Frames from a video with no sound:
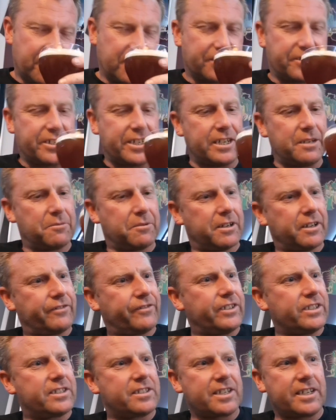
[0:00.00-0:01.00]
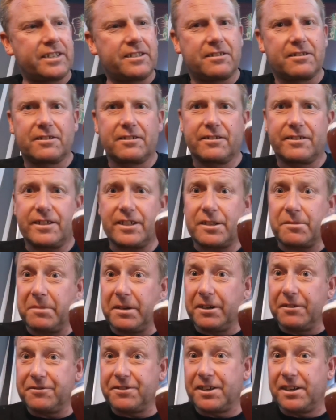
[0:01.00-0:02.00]
I'll tell you what, if this tastes as good as it
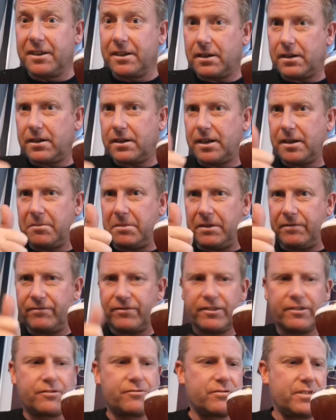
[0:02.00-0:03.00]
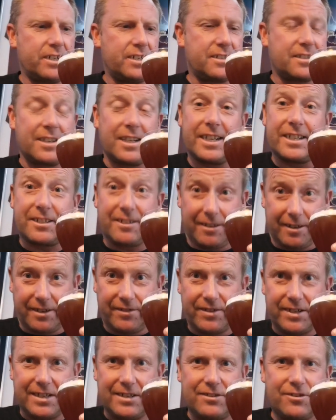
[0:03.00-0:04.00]
smells, I'm in for a treat. So let's
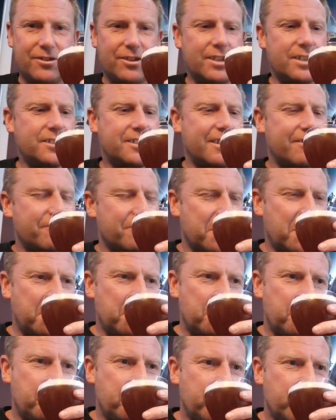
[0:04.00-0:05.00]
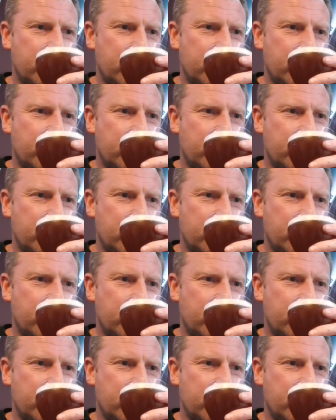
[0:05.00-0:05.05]
dive in. Cheers, everyone.